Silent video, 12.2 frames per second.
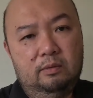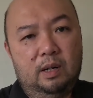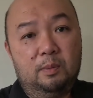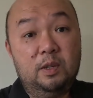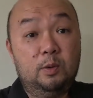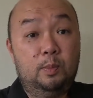
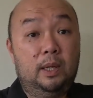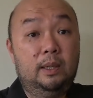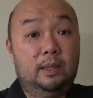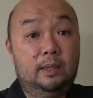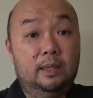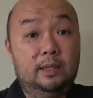rubbish
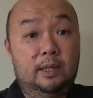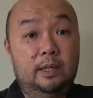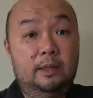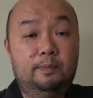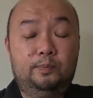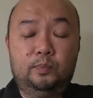bin and things like
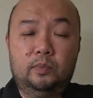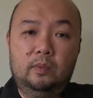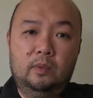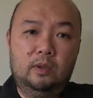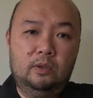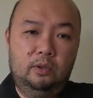that.
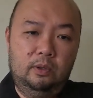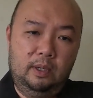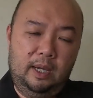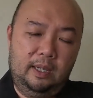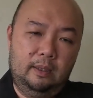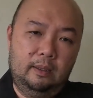
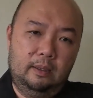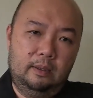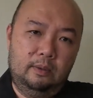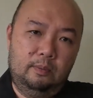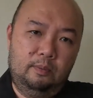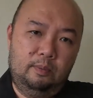So
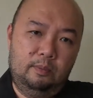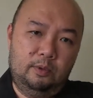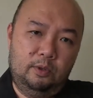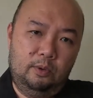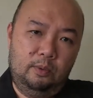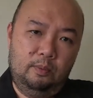
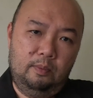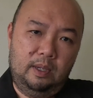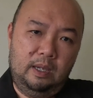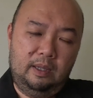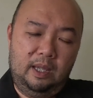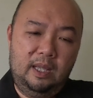
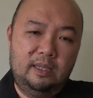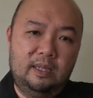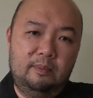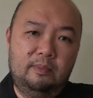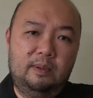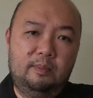it
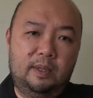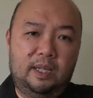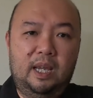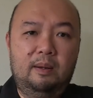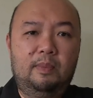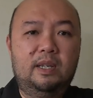ends up the
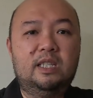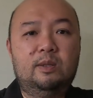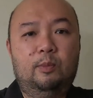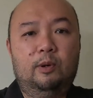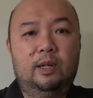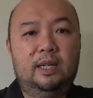gate being
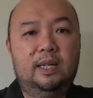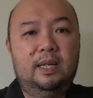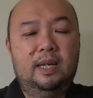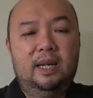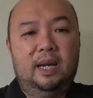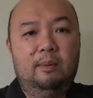smaller,
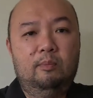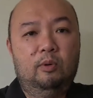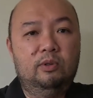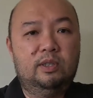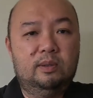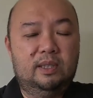and
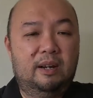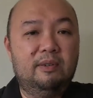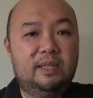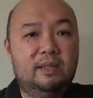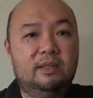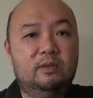most
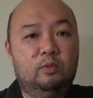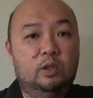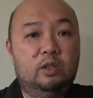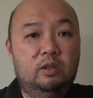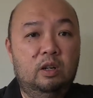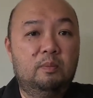terrace houses
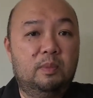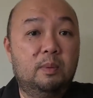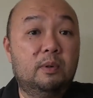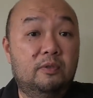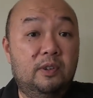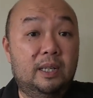would not be
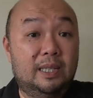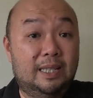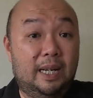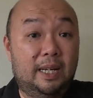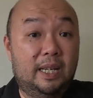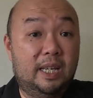able to fit a
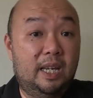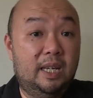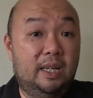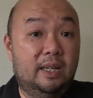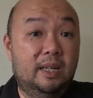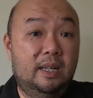sliding
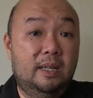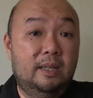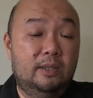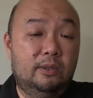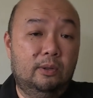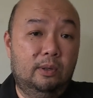gate in.
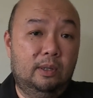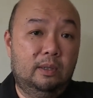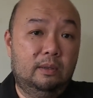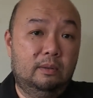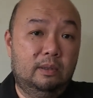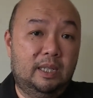So
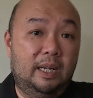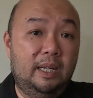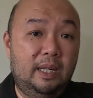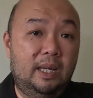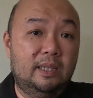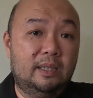
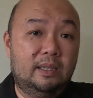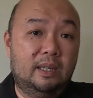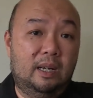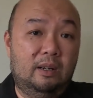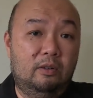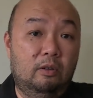sliding gates
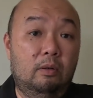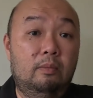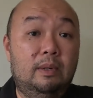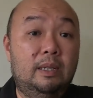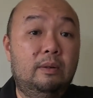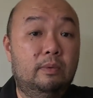are
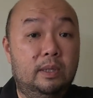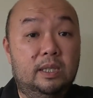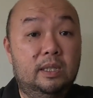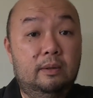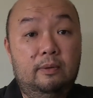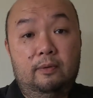normally
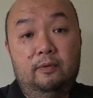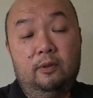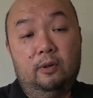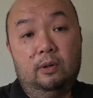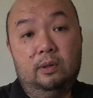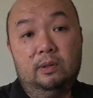reserved
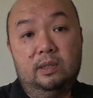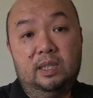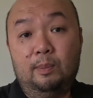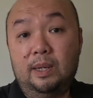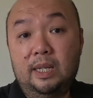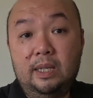for
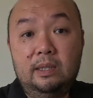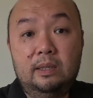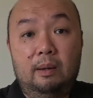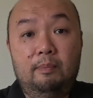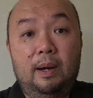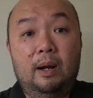
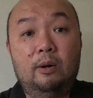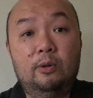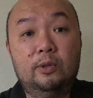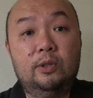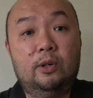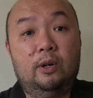semi-Ds and
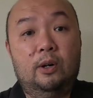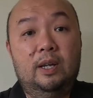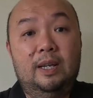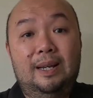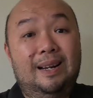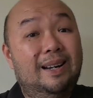bungalows
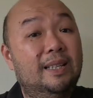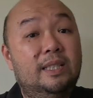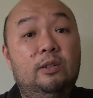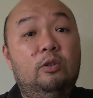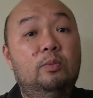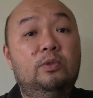or
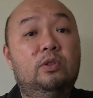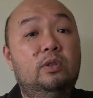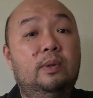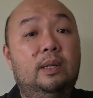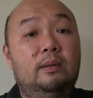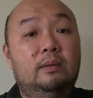cluster homes,
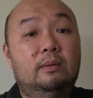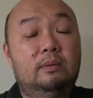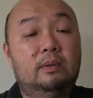those with